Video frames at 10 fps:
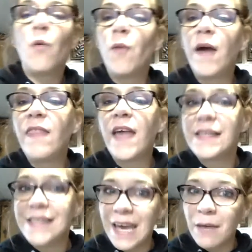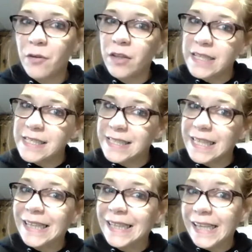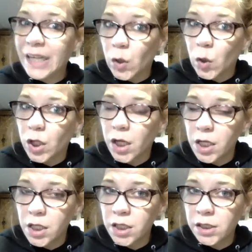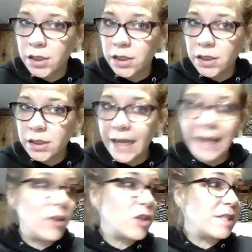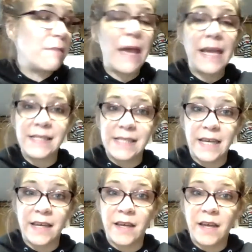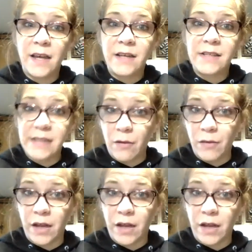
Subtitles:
When that table is clear, it looks amazing down